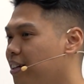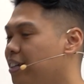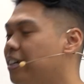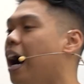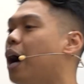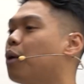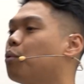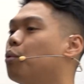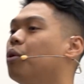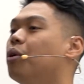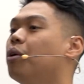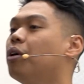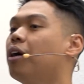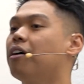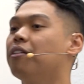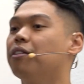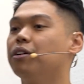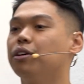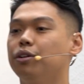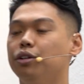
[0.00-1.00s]
God
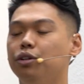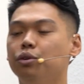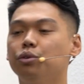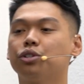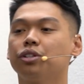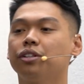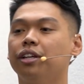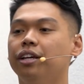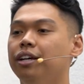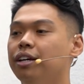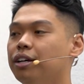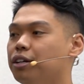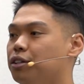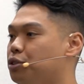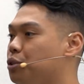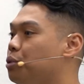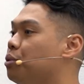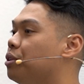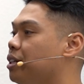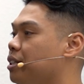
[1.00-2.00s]
will usually
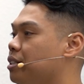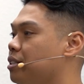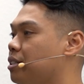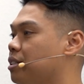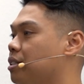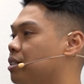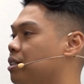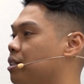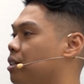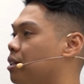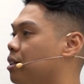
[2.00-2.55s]
do this.